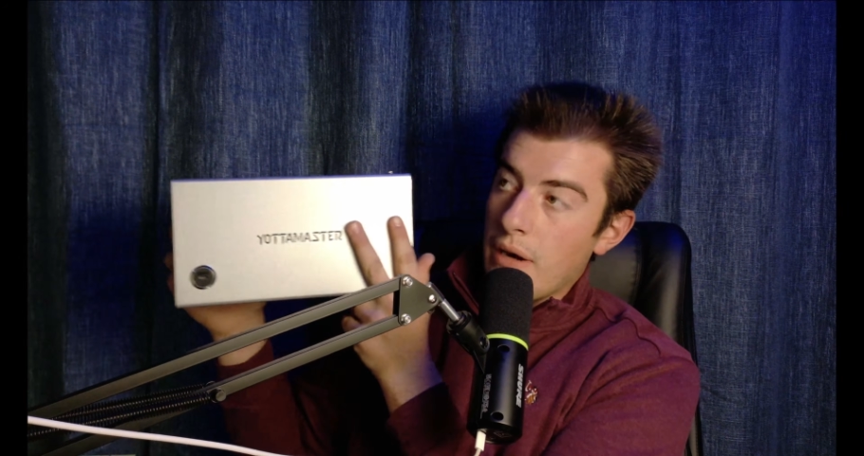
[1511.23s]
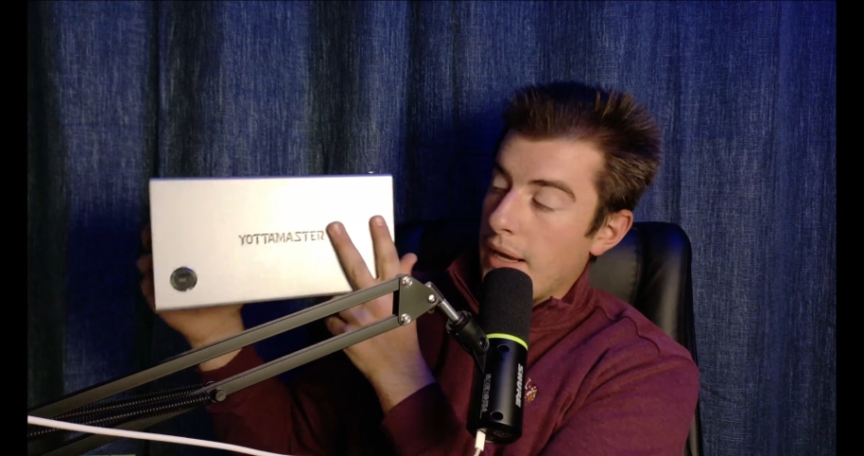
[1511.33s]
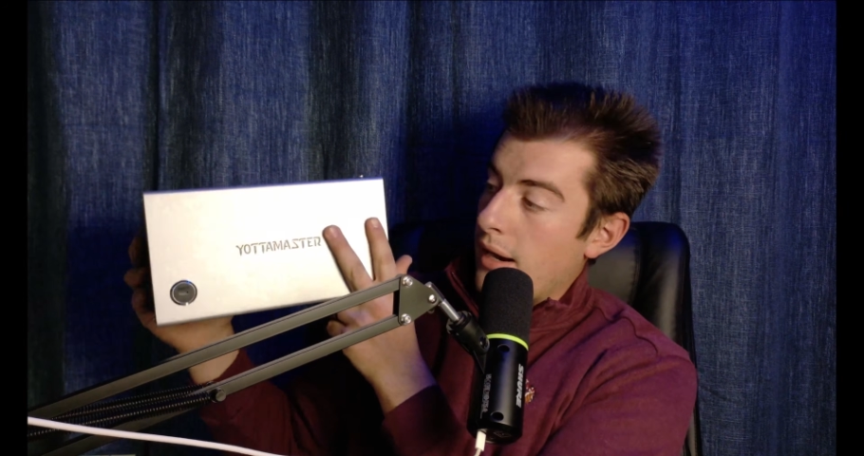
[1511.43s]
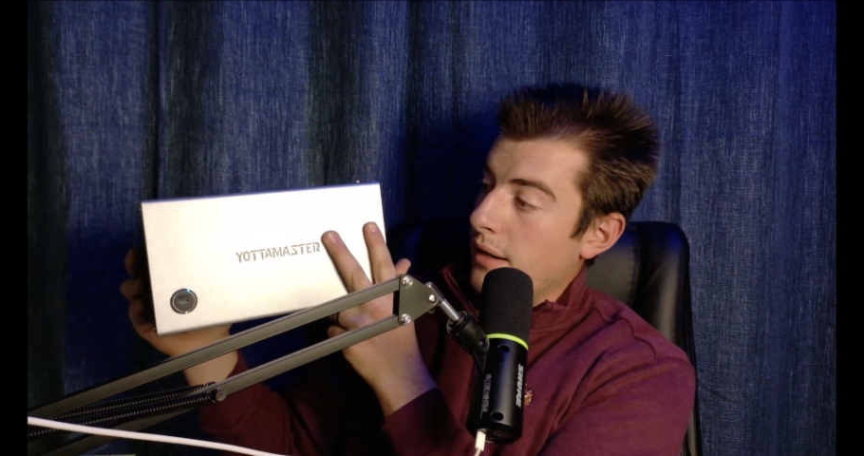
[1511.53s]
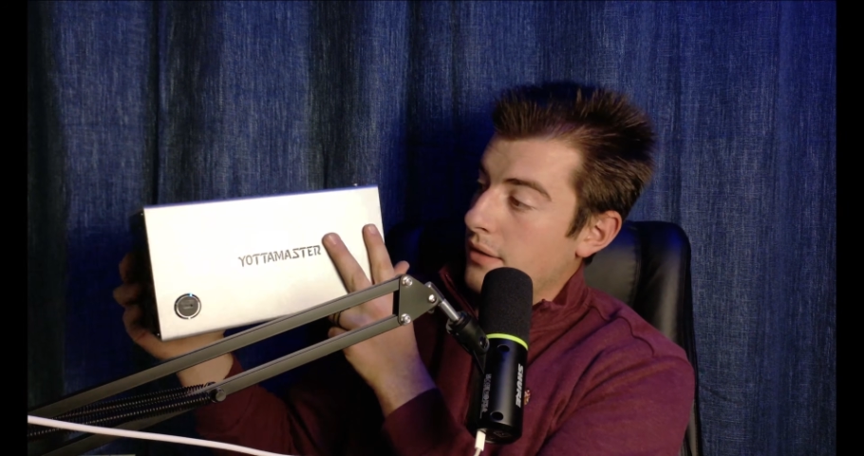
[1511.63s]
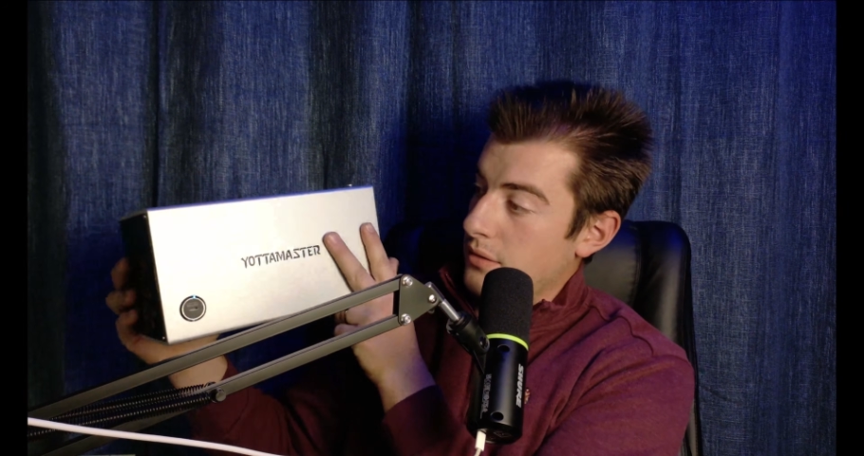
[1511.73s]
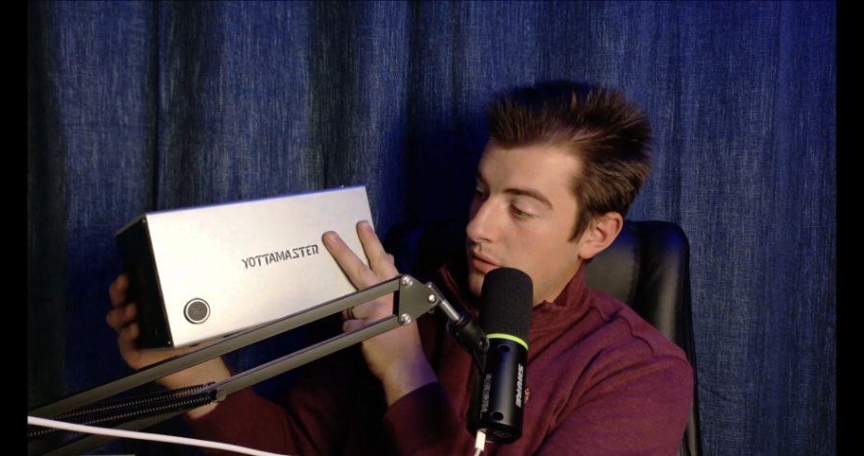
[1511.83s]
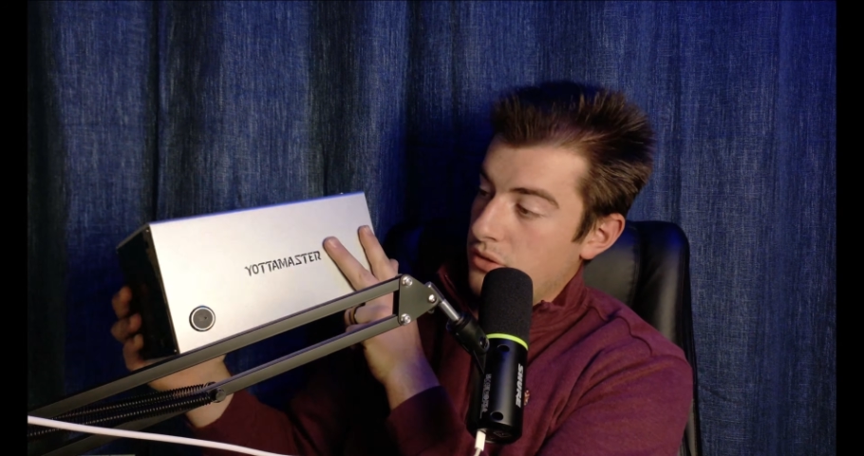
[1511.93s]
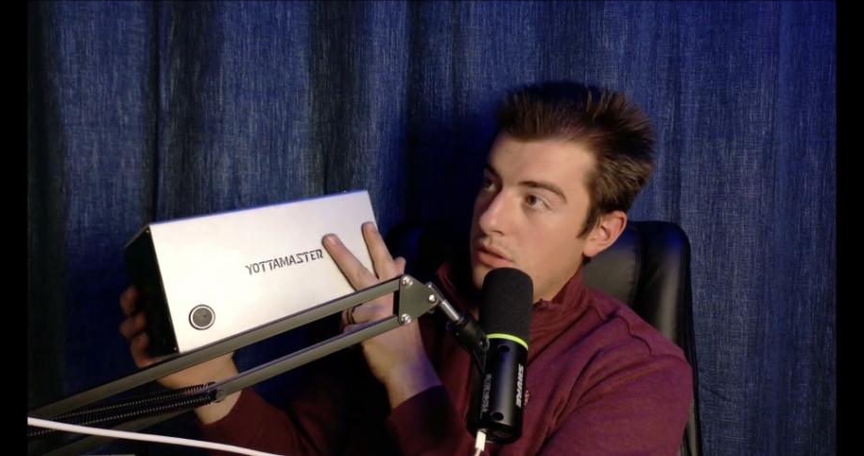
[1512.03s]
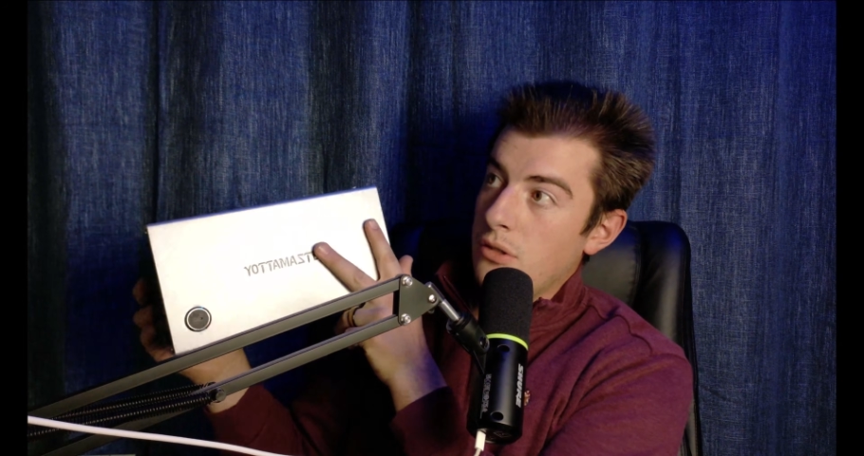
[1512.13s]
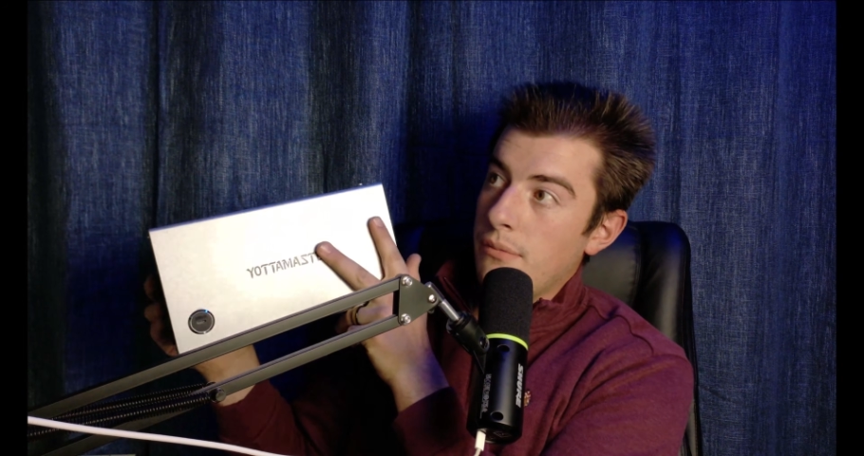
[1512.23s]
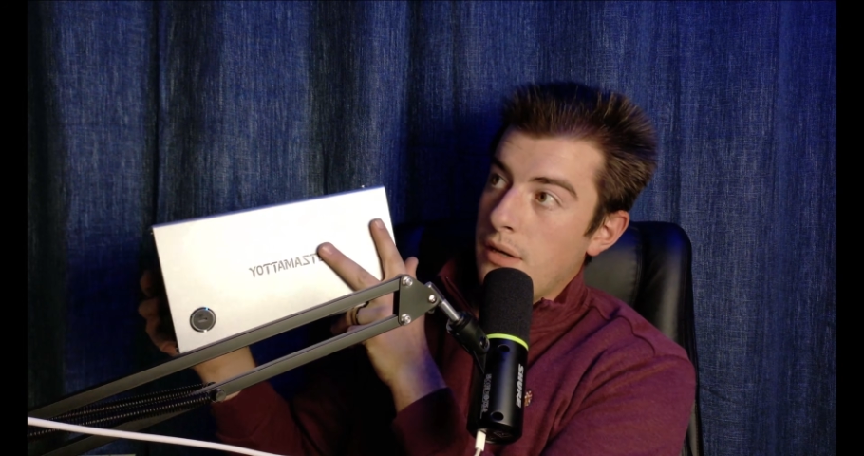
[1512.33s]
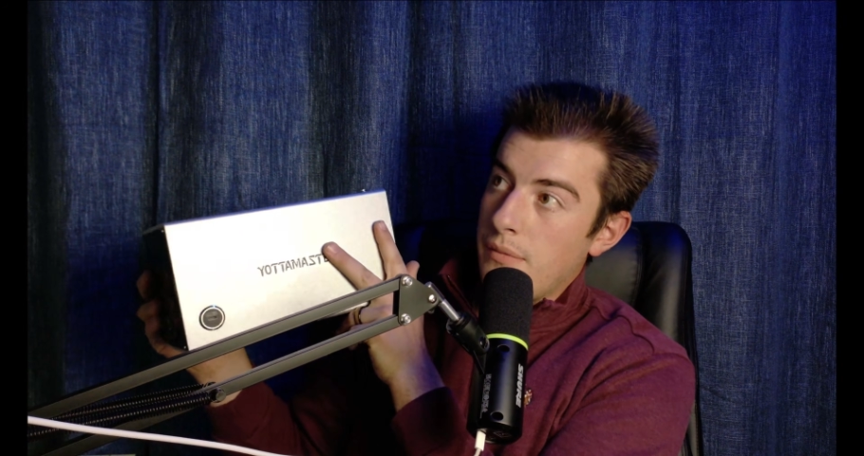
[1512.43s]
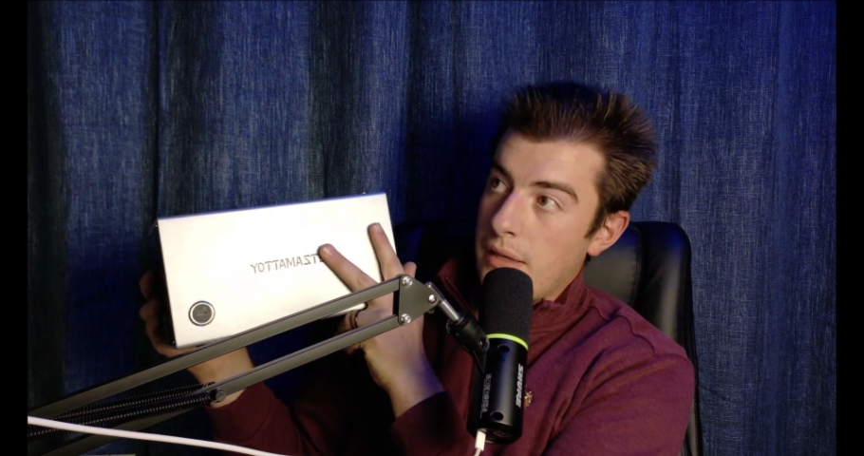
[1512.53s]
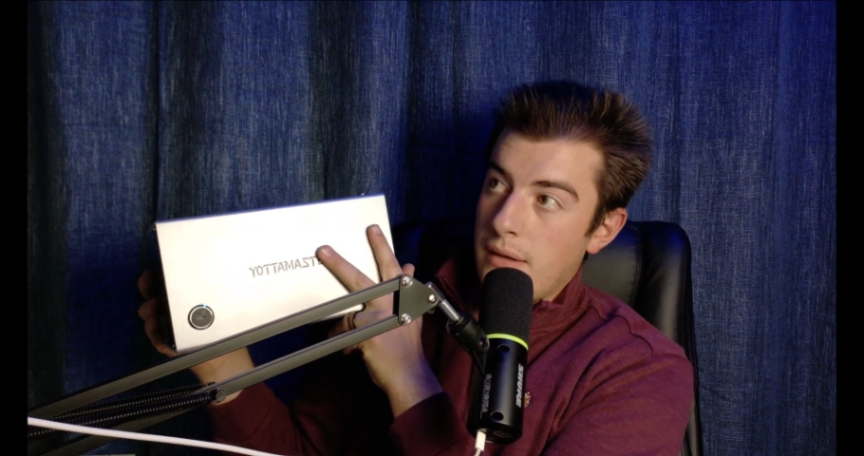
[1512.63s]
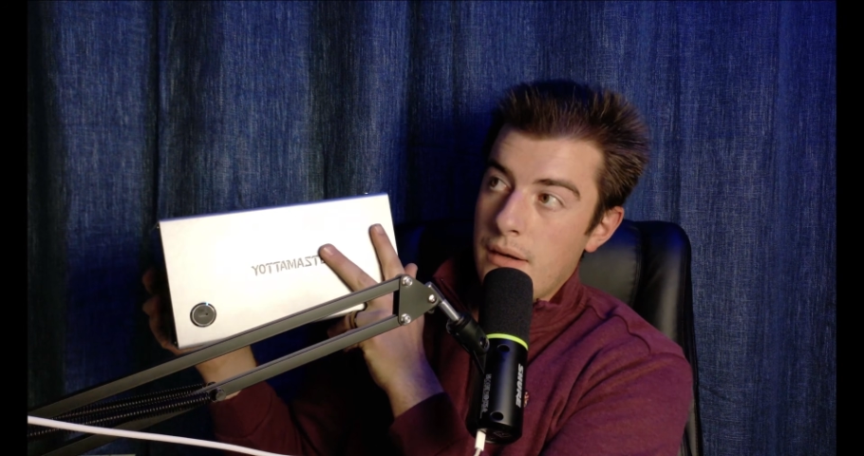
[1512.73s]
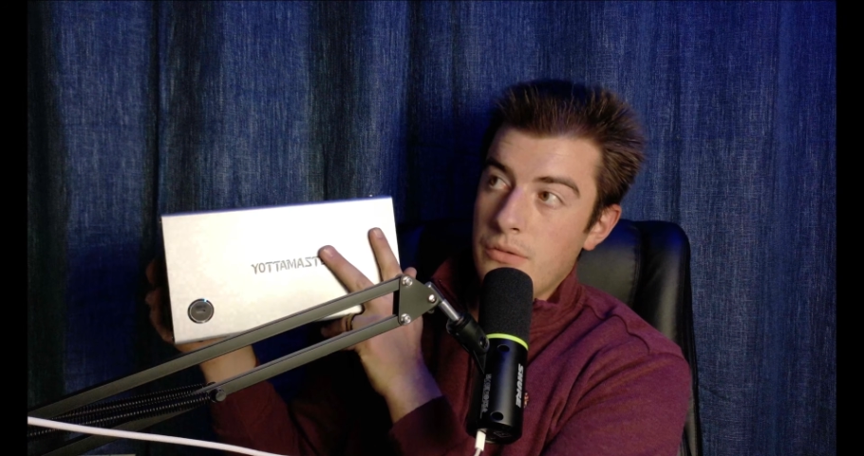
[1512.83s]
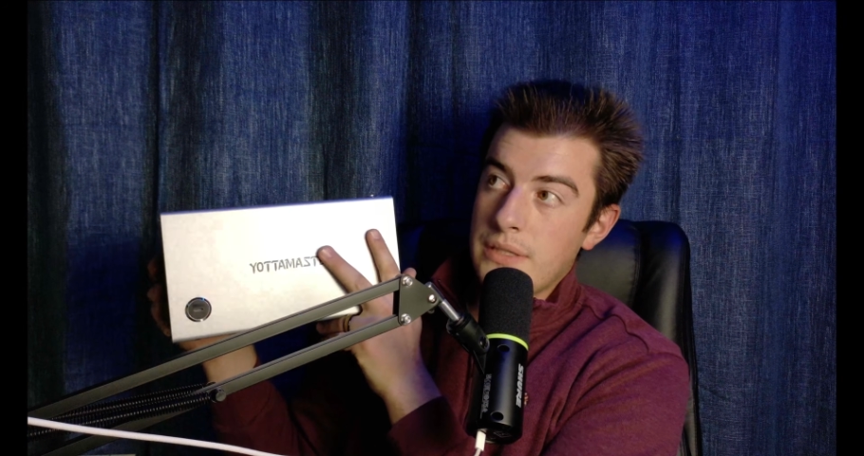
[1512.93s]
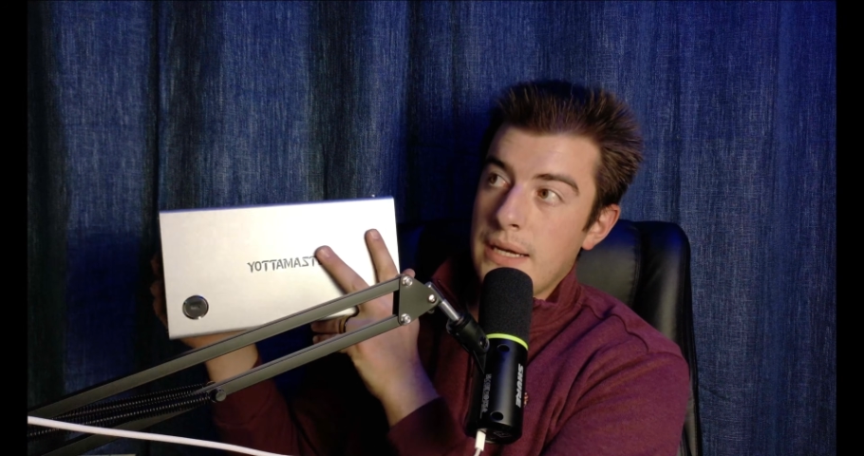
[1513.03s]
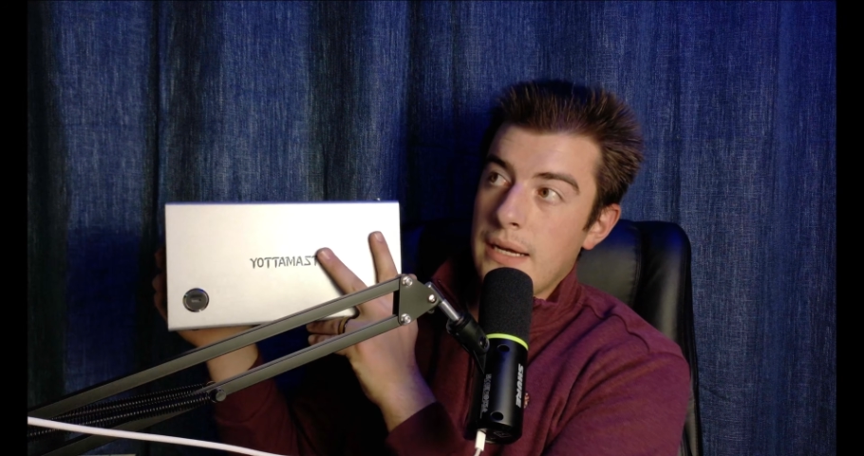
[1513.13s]
I got it because it looks aluminum and I thought it
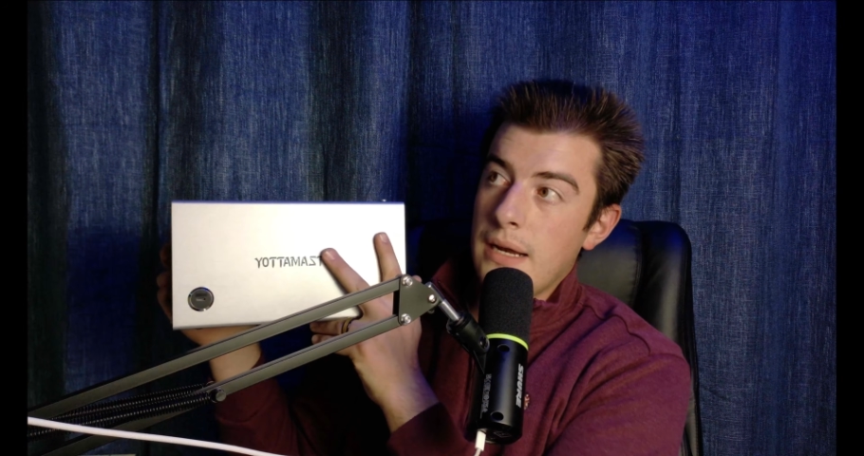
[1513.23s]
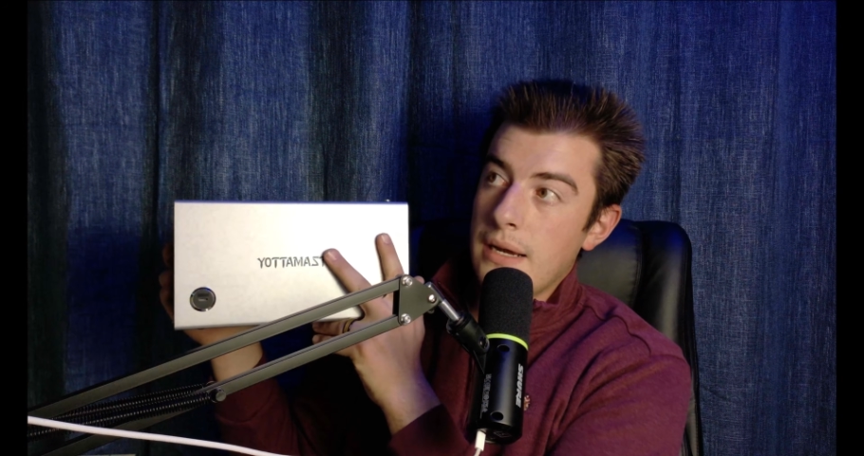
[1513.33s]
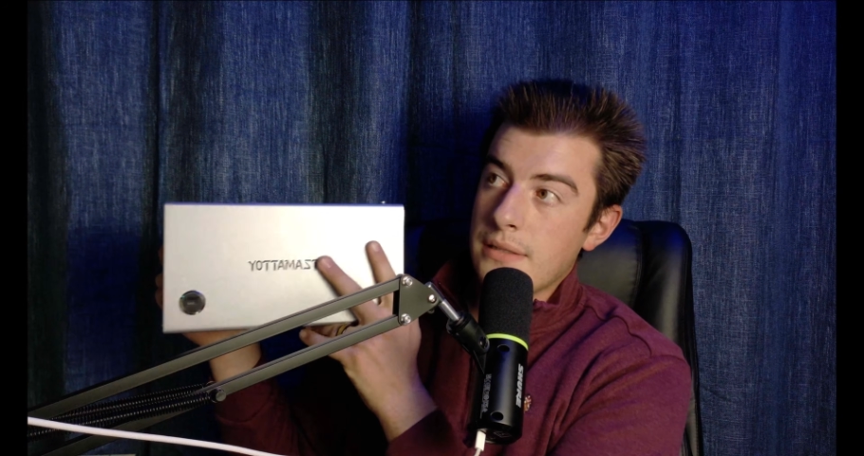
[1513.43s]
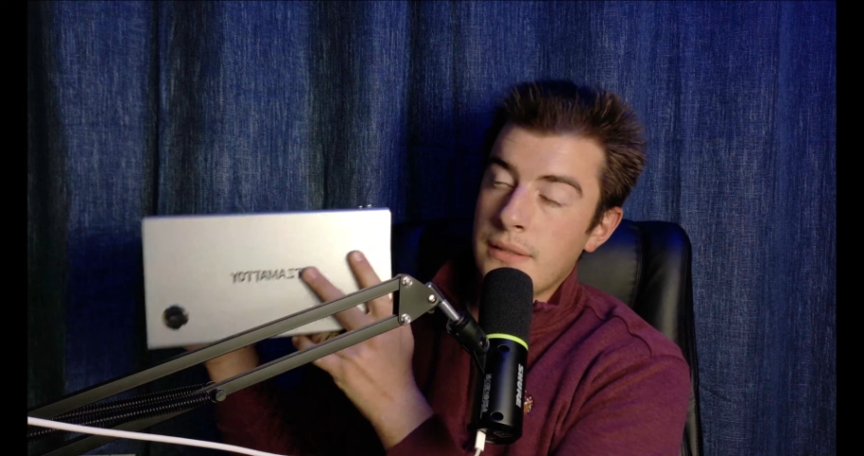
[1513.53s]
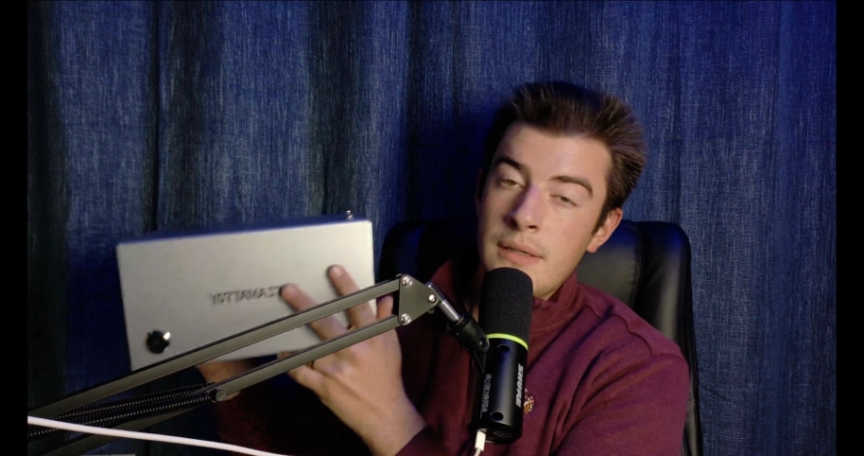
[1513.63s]
was kind of nice.